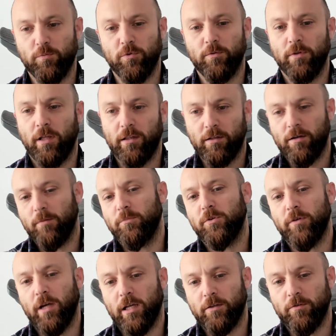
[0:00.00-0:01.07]
would then come
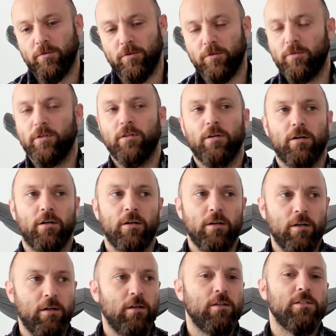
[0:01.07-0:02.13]
together in the
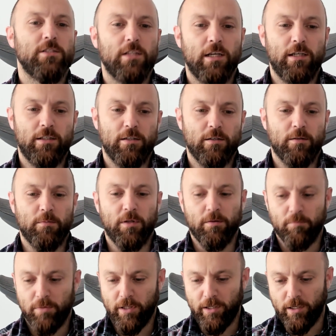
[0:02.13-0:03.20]
stadium and
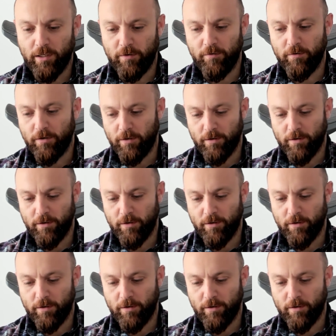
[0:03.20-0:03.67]
play